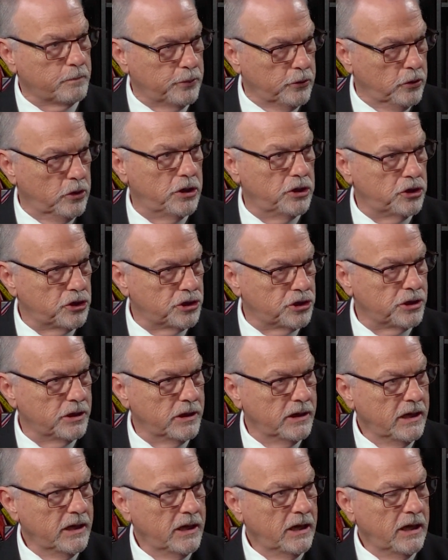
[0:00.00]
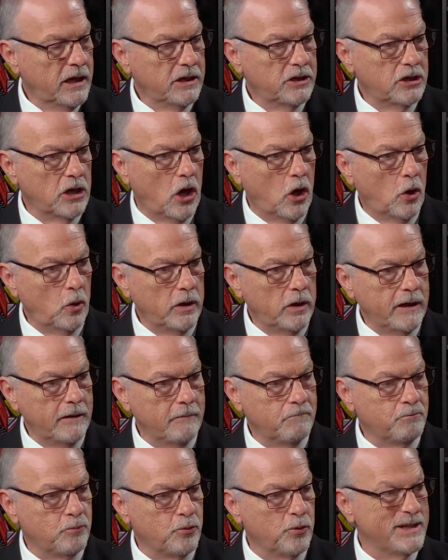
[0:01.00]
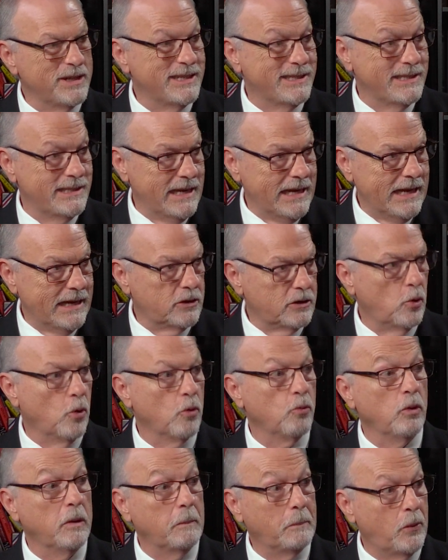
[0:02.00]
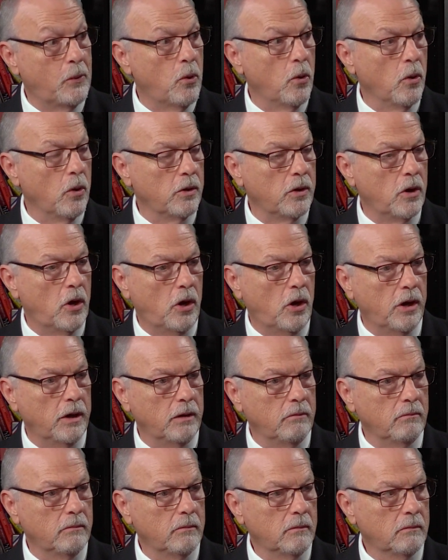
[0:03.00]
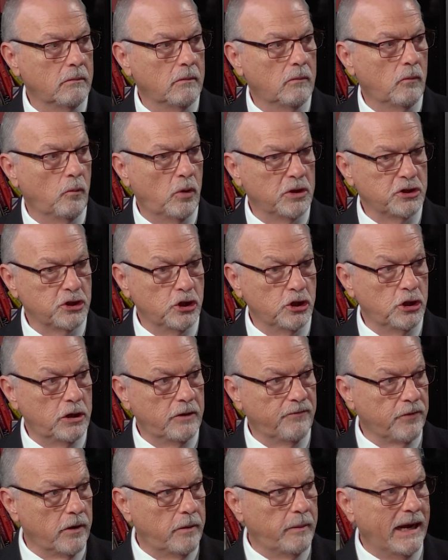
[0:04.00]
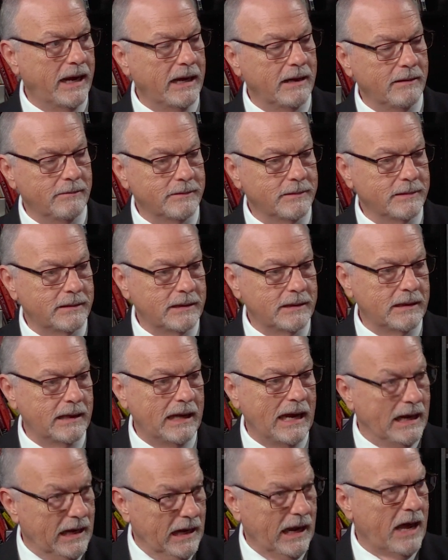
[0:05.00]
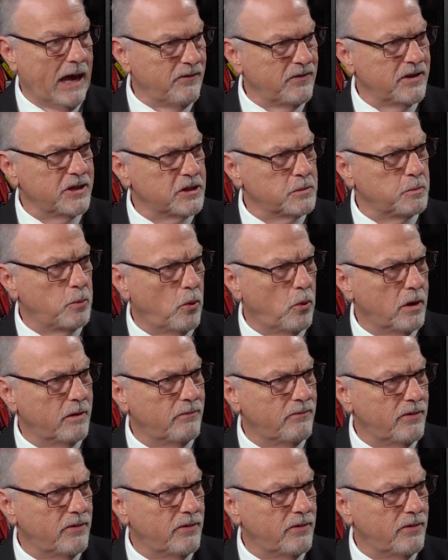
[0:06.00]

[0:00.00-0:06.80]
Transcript: push to only present or report on what's good from a leftist point of